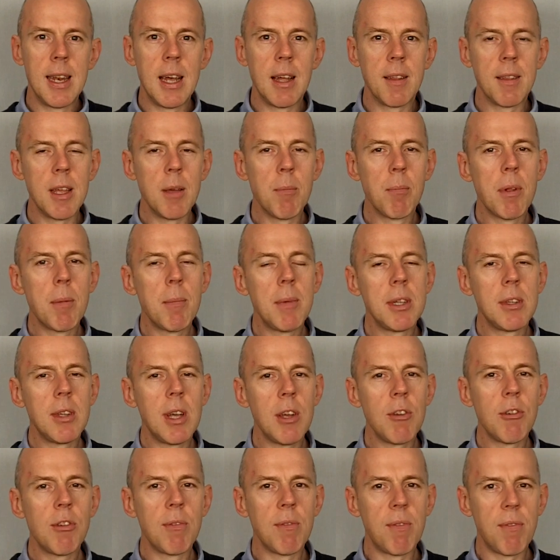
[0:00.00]
Now, the
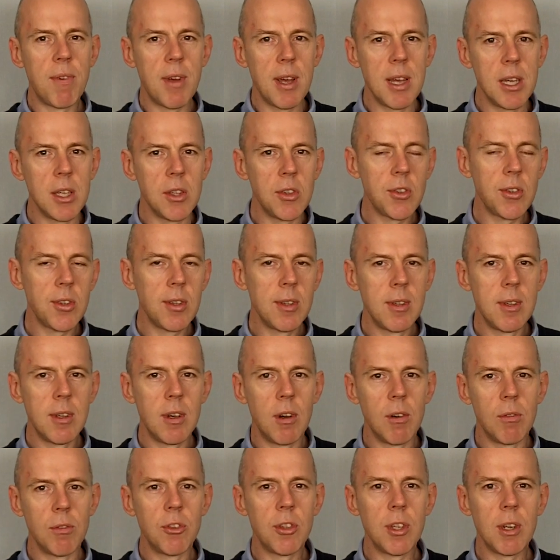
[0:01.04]
implementation phase
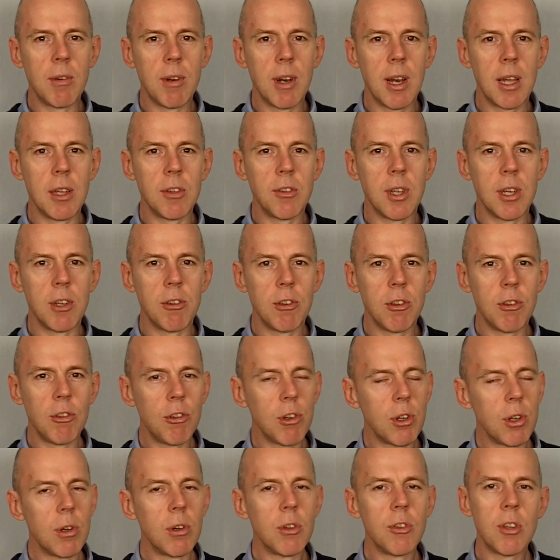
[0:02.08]
of serialization
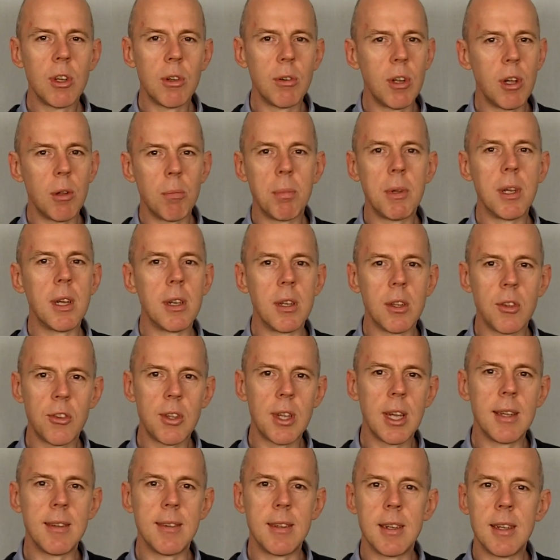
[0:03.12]
should also not be
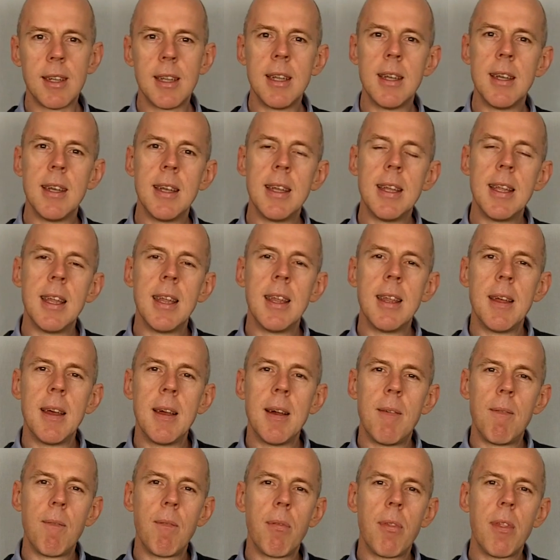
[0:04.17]
understated.
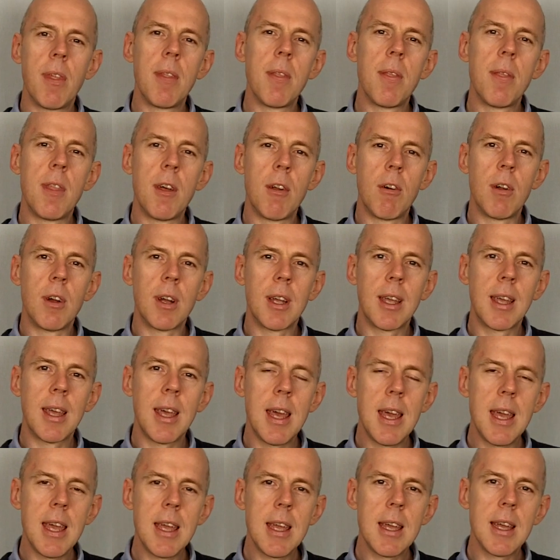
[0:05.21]
There are
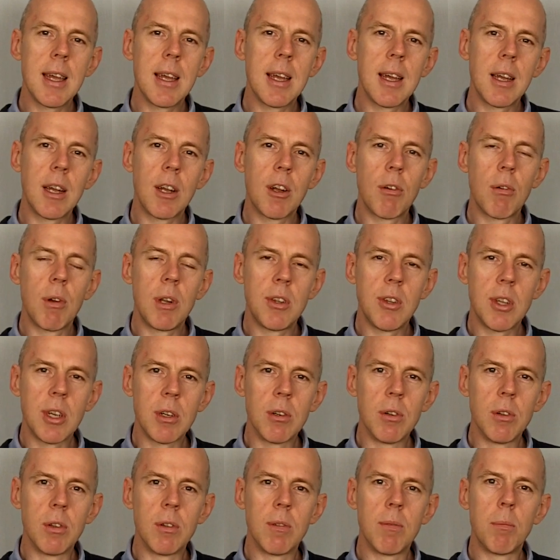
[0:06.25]
key
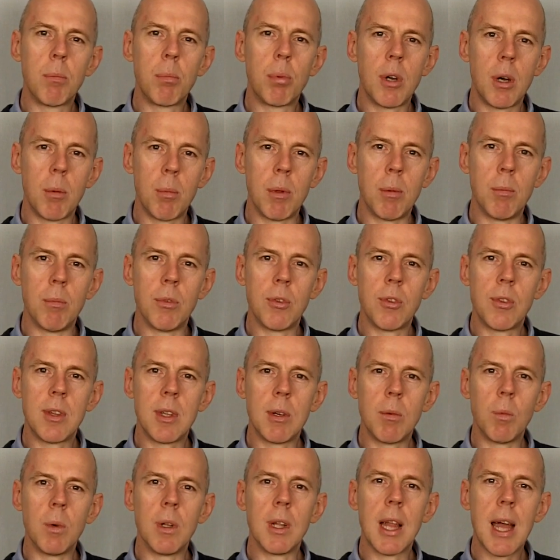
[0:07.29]
critical problems
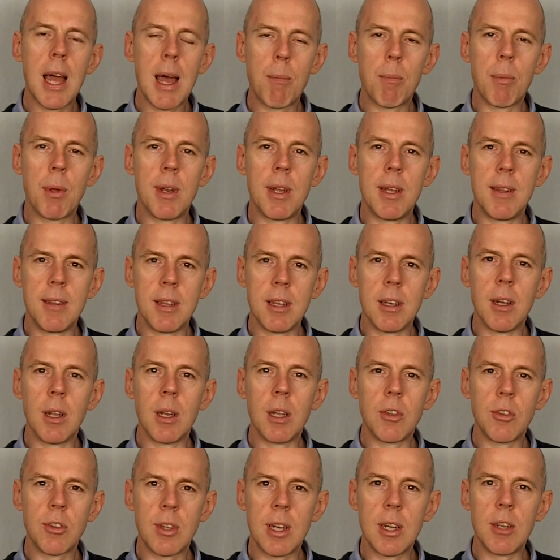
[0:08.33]
that will happen in the
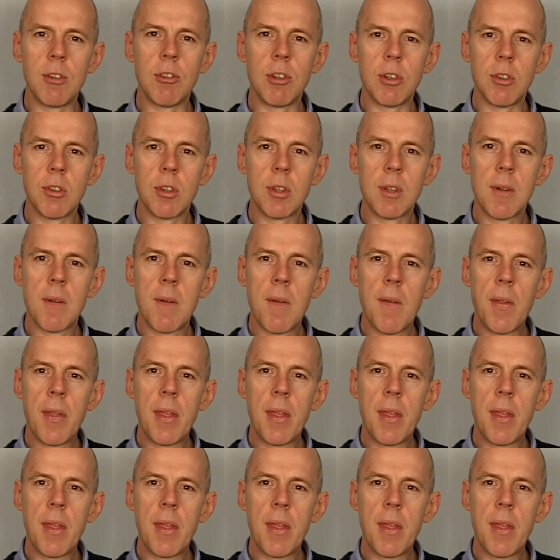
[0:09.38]
early stages.